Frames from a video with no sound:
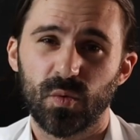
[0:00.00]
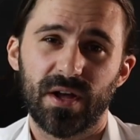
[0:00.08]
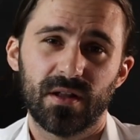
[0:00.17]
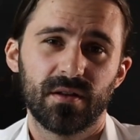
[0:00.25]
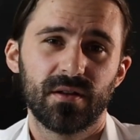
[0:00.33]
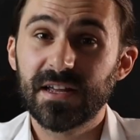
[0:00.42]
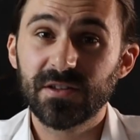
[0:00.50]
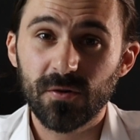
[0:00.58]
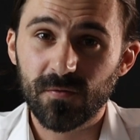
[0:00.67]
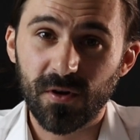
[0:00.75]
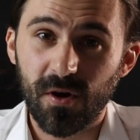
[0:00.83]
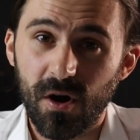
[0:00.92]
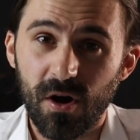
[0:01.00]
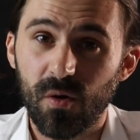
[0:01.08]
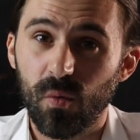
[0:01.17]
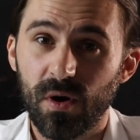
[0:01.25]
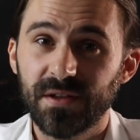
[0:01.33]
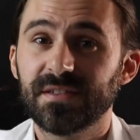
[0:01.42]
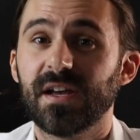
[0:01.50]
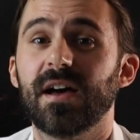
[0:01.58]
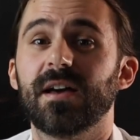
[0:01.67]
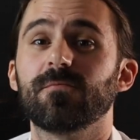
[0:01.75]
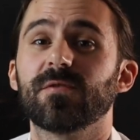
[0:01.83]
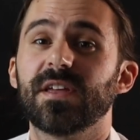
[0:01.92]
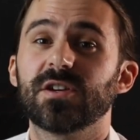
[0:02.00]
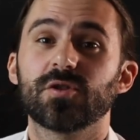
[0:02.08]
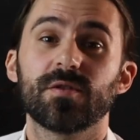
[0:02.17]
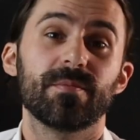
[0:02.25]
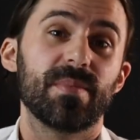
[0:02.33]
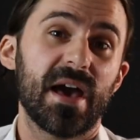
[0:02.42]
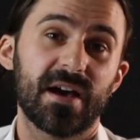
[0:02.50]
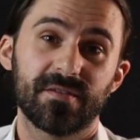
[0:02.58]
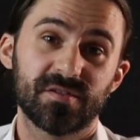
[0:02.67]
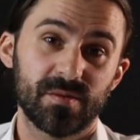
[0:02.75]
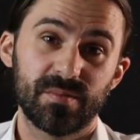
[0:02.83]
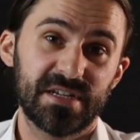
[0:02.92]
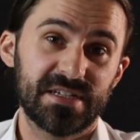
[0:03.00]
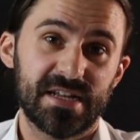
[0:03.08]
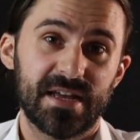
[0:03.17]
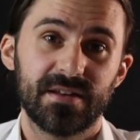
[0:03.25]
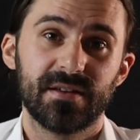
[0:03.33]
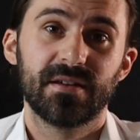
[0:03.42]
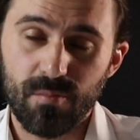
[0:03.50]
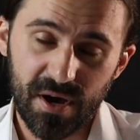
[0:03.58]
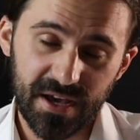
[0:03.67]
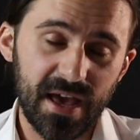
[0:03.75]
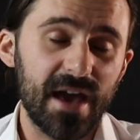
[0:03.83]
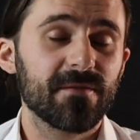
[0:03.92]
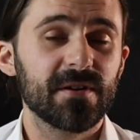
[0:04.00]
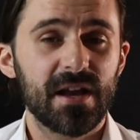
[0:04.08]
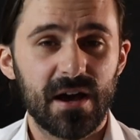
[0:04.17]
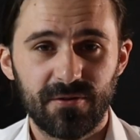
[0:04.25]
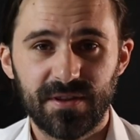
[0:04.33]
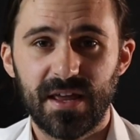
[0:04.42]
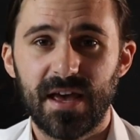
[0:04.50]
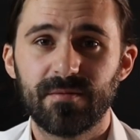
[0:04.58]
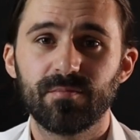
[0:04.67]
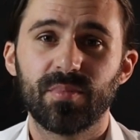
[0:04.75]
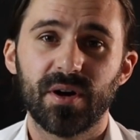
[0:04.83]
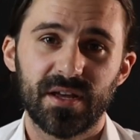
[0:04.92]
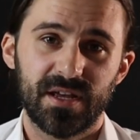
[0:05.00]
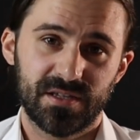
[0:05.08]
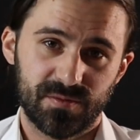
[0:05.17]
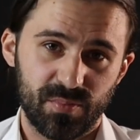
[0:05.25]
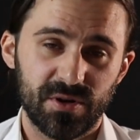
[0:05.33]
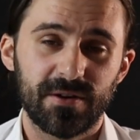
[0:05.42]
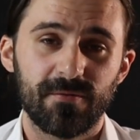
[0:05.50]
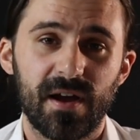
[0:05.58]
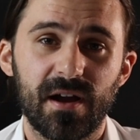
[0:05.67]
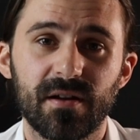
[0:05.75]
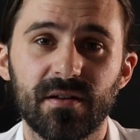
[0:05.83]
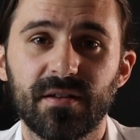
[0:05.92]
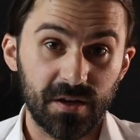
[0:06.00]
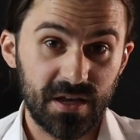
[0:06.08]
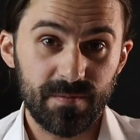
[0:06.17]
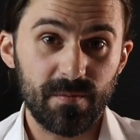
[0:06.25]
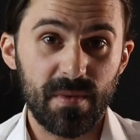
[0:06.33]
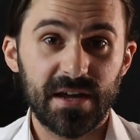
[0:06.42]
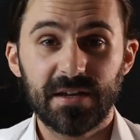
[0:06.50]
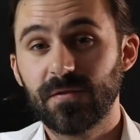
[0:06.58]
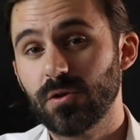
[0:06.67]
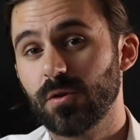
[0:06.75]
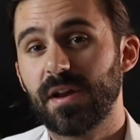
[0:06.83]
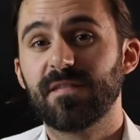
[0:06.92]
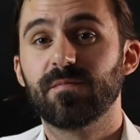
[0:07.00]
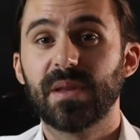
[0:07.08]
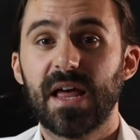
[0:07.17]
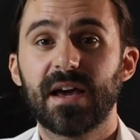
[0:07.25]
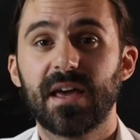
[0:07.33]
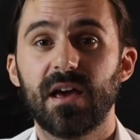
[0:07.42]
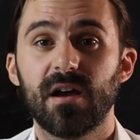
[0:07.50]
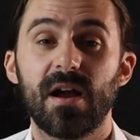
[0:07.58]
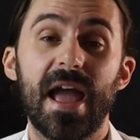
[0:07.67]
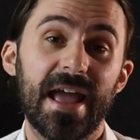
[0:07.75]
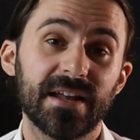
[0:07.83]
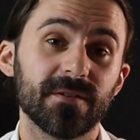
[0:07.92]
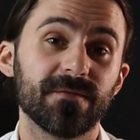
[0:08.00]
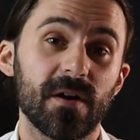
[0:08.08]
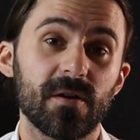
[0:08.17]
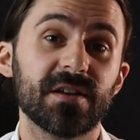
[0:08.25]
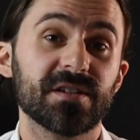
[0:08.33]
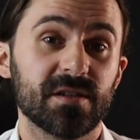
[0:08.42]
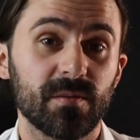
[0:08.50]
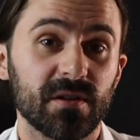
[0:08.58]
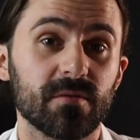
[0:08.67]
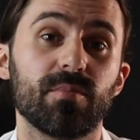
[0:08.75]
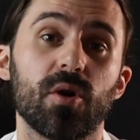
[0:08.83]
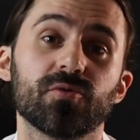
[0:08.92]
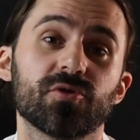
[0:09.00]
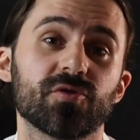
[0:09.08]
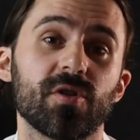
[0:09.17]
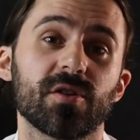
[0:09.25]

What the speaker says: well. And I don't recall one time where they show the back of somebody's head. They might every now and then, but it's pretty rare. Now, keep in mind, if you don't have black hair and a very similar bone structure